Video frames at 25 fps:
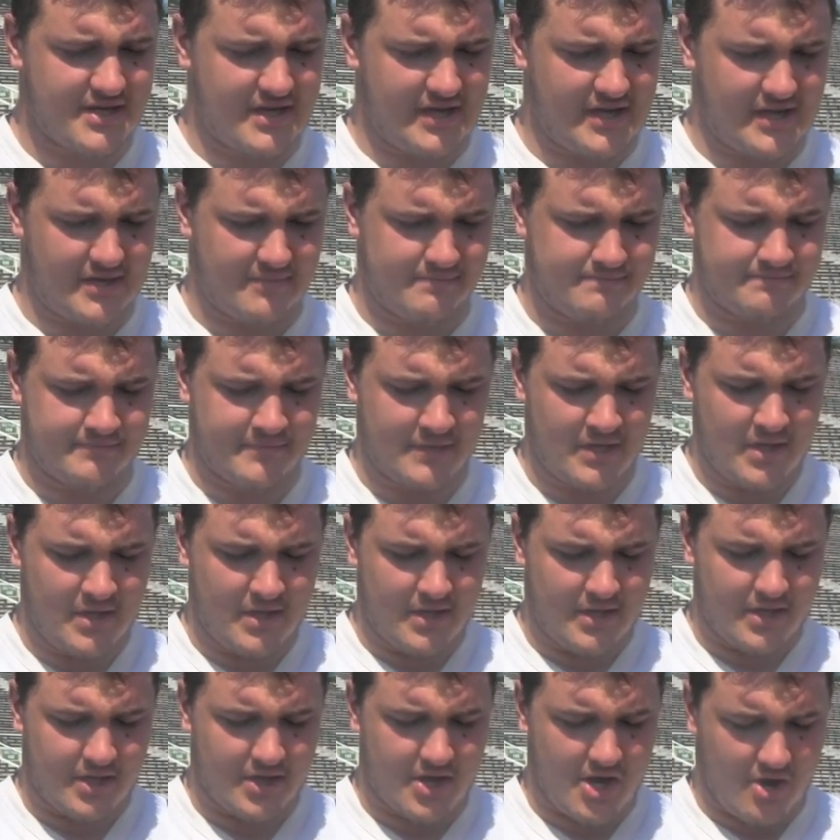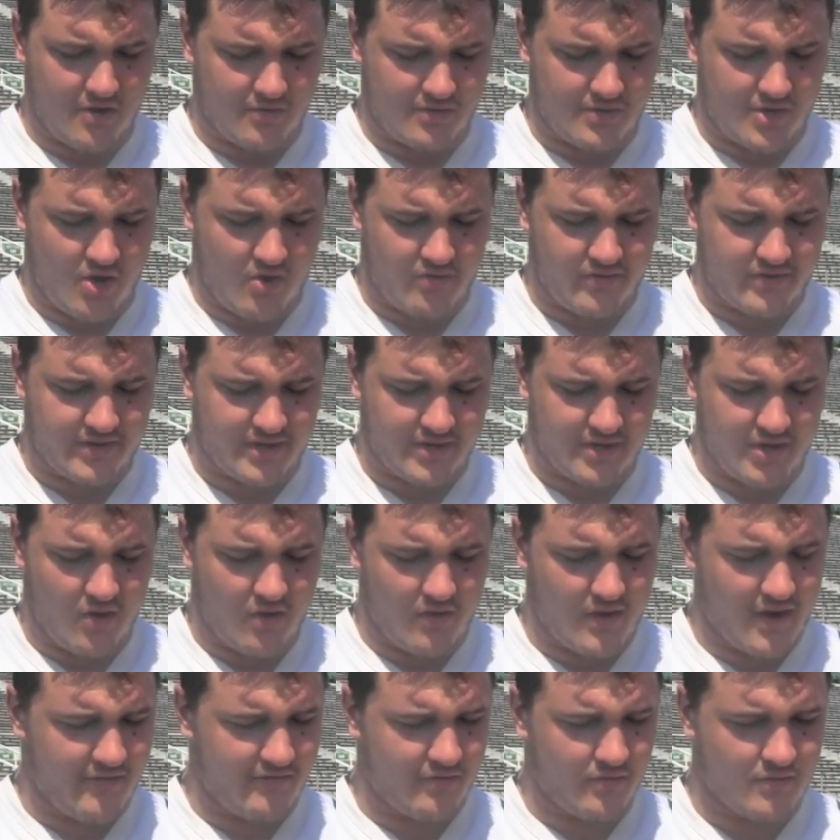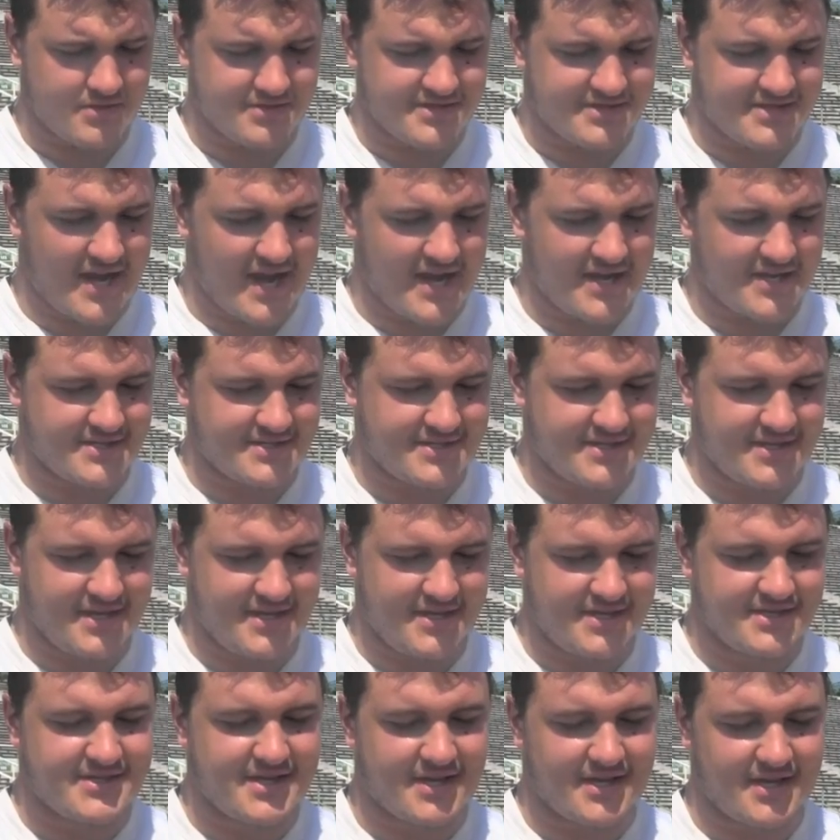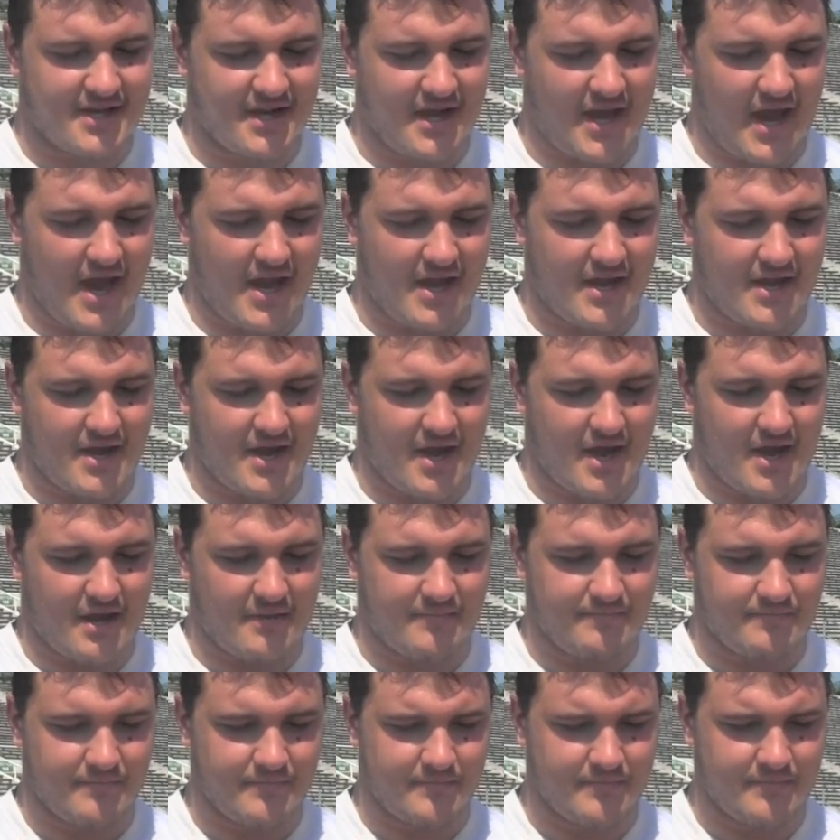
Um, you know, knowing knowing everyone's tendencies and in Uh,